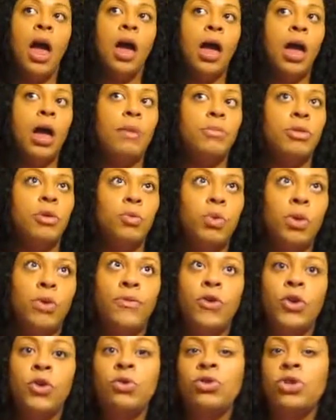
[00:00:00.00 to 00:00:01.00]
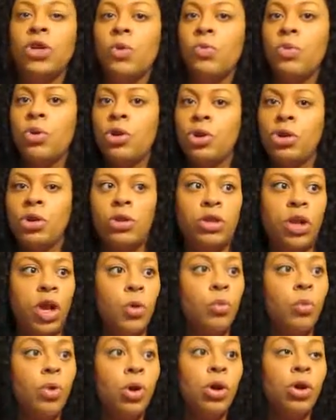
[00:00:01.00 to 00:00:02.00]
The reviews, there
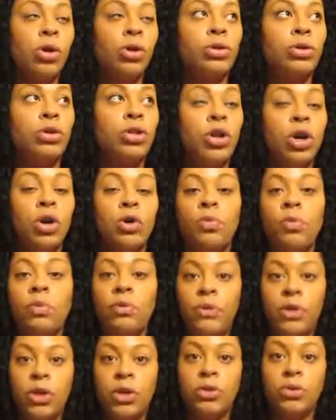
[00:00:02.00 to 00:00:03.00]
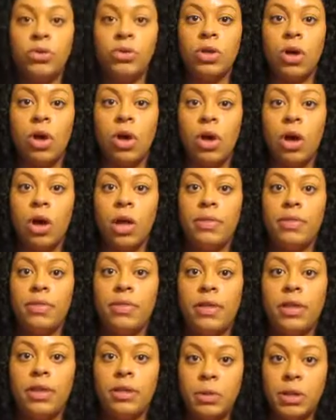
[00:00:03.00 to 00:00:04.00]
weren't no reviews
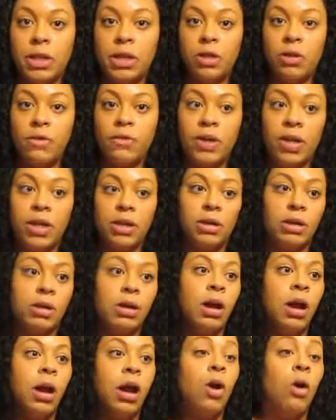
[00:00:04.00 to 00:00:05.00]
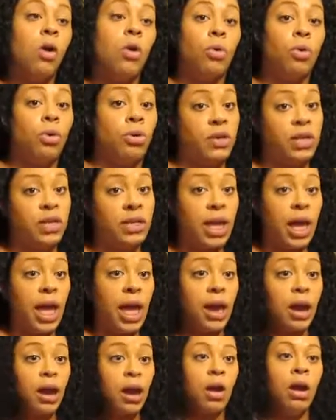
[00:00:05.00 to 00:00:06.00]
on this particular vendor or this
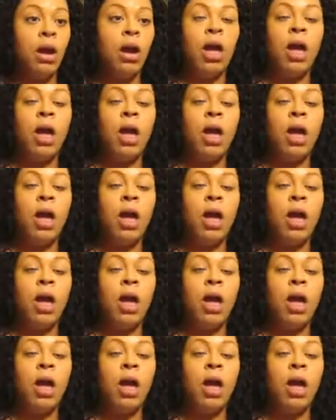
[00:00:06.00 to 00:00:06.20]
hair.